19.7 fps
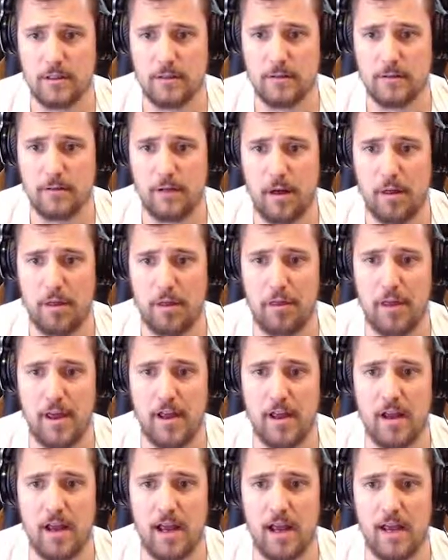I
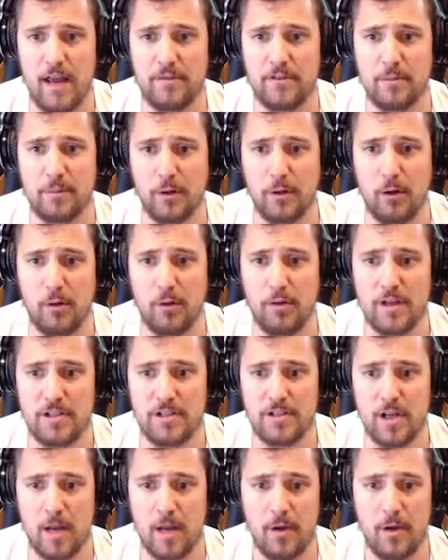think I have to blow
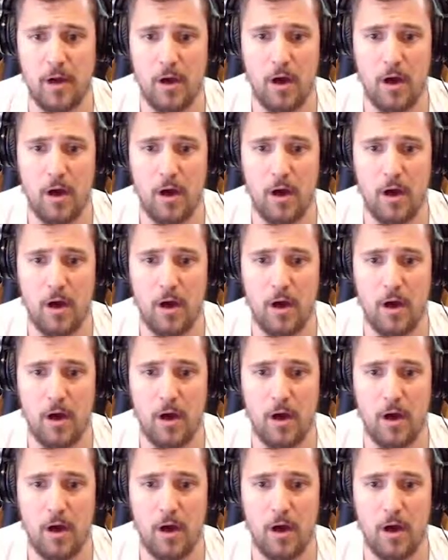this up.